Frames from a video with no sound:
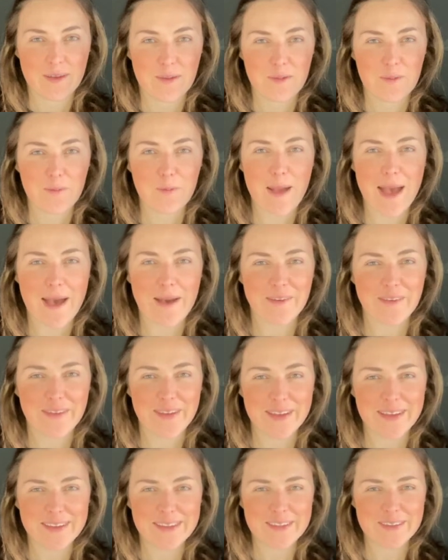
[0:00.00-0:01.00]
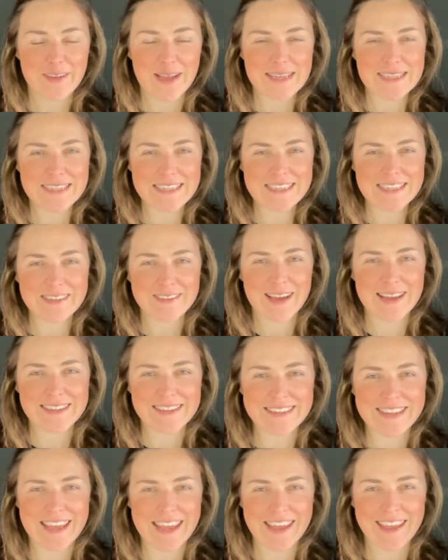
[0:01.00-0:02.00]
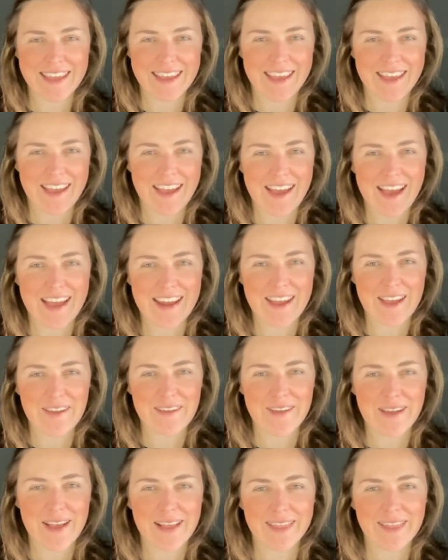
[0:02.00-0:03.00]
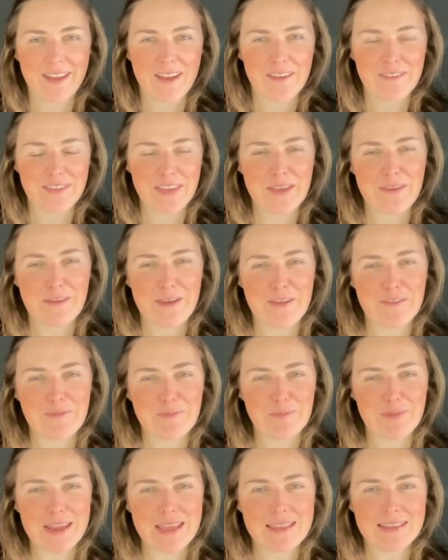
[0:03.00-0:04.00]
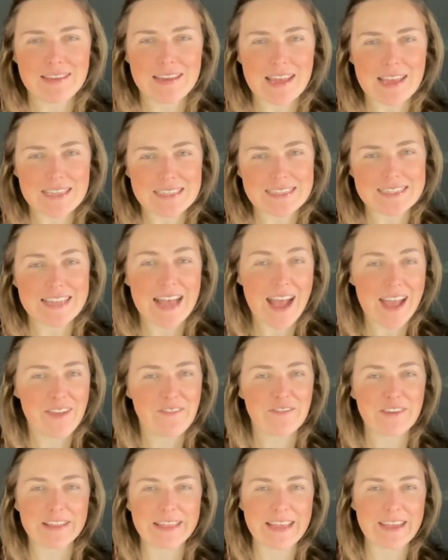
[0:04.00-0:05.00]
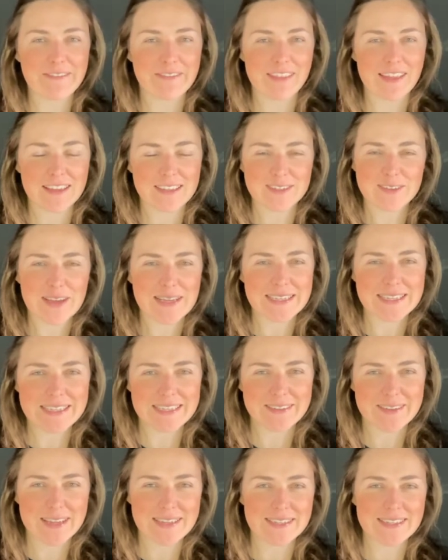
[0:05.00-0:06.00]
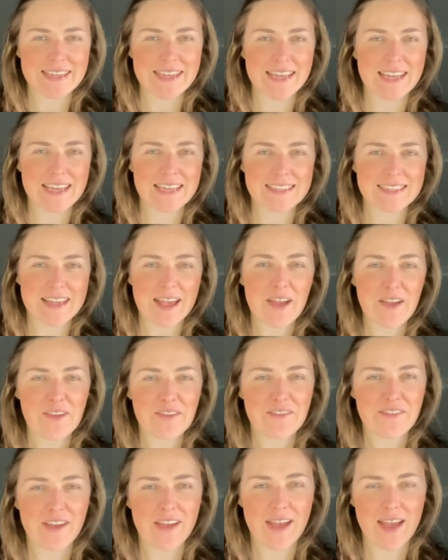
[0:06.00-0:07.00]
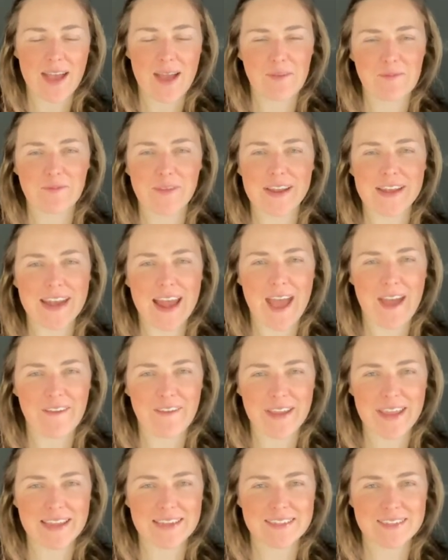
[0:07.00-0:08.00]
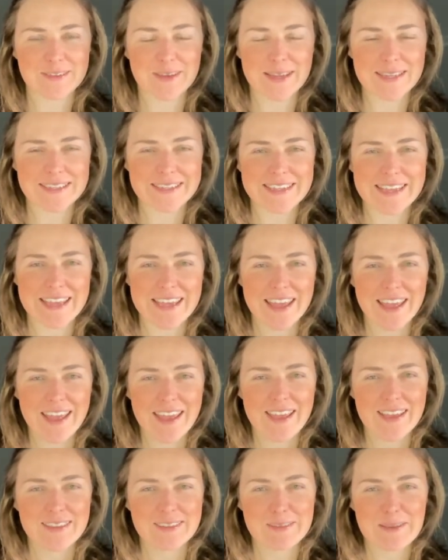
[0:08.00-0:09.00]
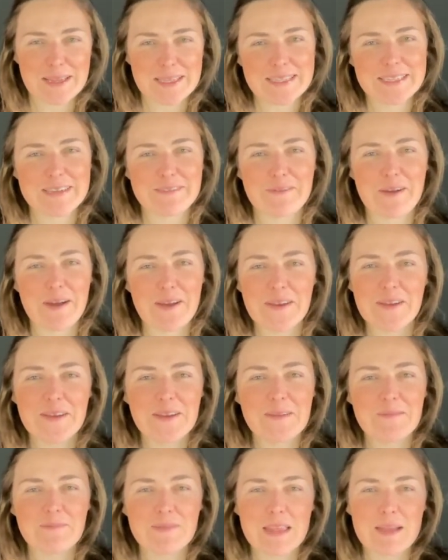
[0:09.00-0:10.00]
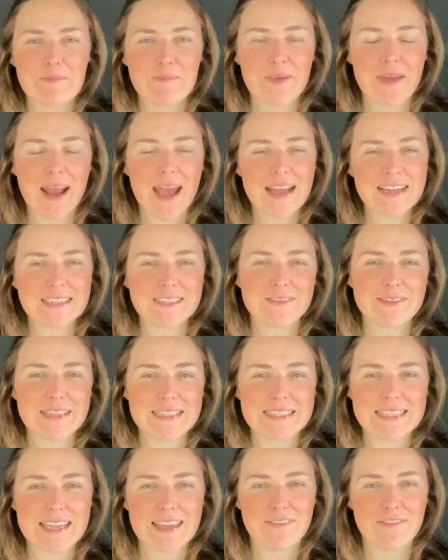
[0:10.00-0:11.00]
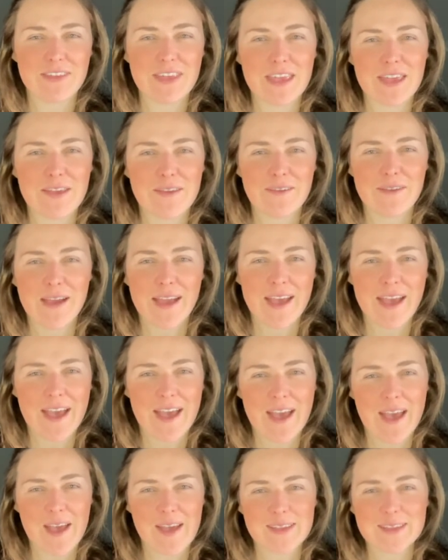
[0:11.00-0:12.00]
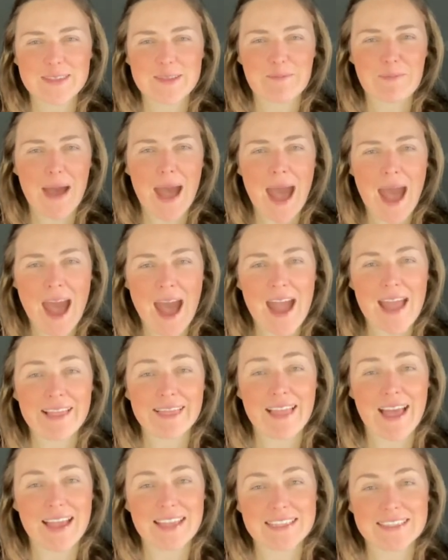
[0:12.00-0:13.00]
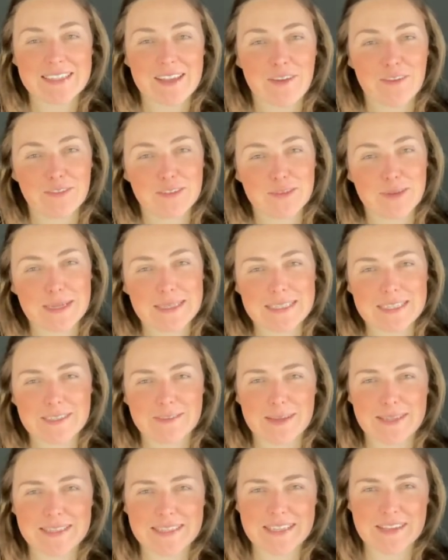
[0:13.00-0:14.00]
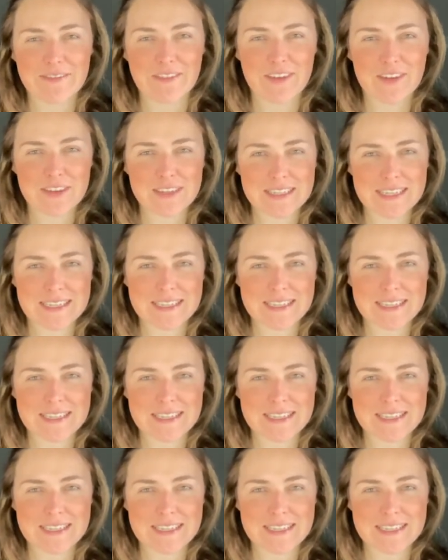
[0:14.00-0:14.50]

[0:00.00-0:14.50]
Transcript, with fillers: Well, 2020. I know a lot of you have breathed a sigh of relief that 2020 is over and we're now in 2021, but I just wanted to give you uh, some highlights of 2020 for us as